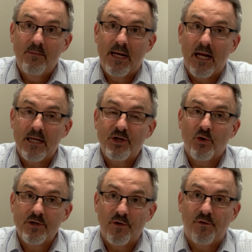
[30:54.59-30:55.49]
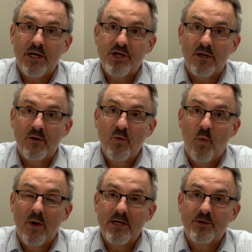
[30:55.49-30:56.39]
because crucifixion
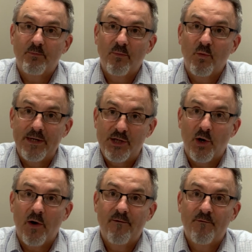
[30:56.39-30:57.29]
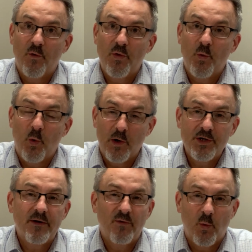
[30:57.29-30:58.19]
was reserved for the
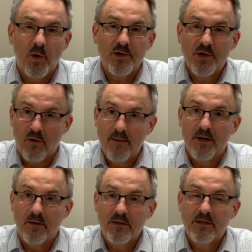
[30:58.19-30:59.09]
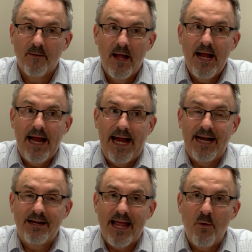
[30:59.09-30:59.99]
worst of the worst criminals,
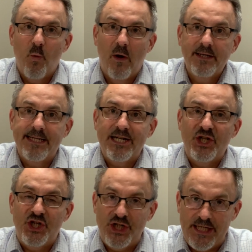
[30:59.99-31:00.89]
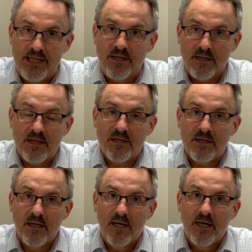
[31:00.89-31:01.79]
and they wanted
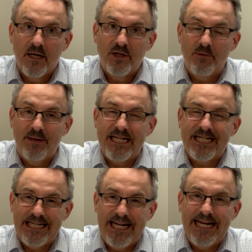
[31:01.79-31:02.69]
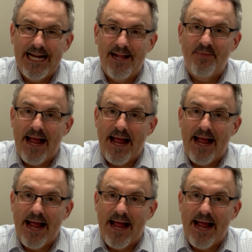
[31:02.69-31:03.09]
Jesus to be seen in